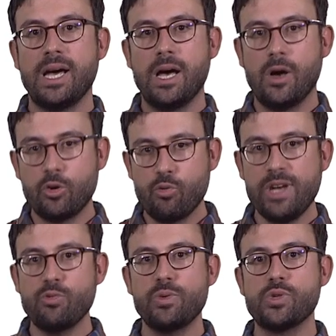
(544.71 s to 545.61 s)
uh, a
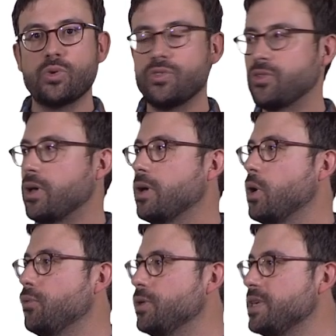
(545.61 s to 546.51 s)
great resource uh,
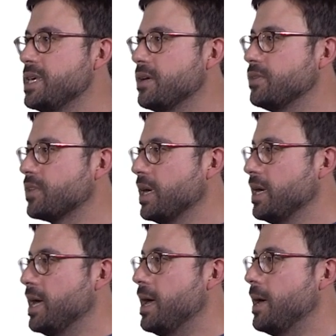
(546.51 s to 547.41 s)
over the years,
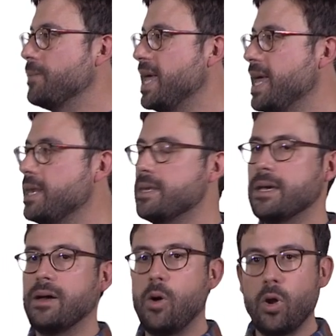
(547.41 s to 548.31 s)
um, and
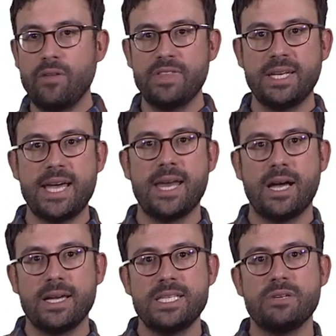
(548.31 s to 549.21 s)
uh, all of that
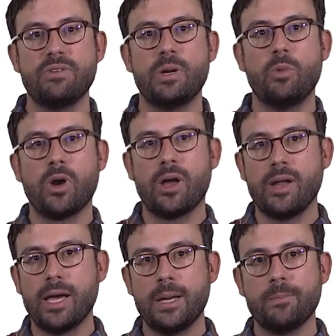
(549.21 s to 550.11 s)
data is available
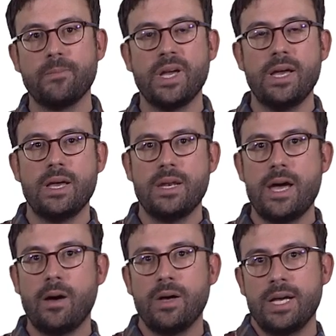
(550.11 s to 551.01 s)
online.
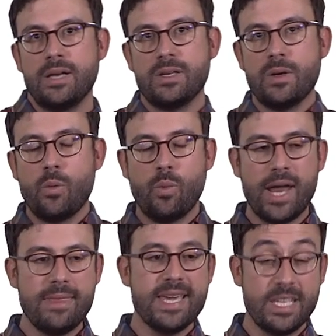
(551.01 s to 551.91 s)
Now, what
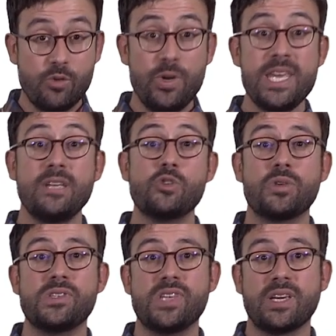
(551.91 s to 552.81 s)
I think is really
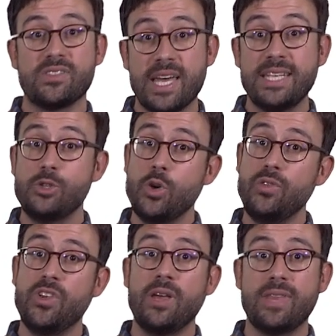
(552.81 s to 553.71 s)
interesting is that it
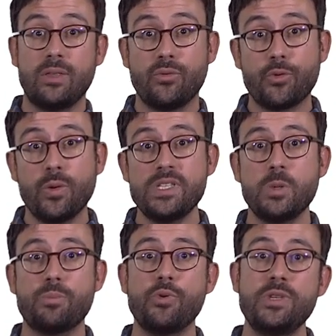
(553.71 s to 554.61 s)
turns out that
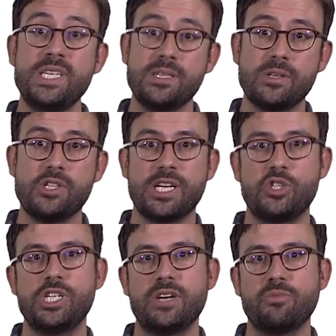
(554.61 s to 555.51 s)
fluorescent proteins such
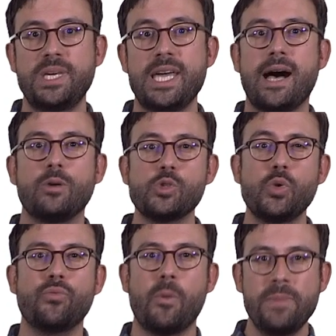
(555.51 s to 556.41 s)
as GFP are
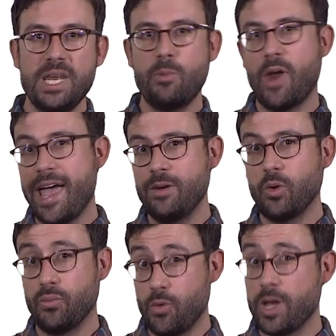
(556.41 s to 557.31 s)
also formidable
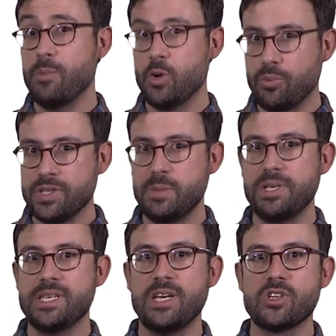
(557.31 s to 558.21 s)
handle for
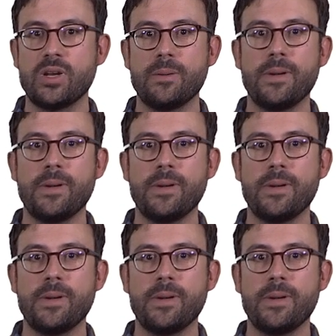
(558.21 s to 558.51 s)
immunoprecipitation.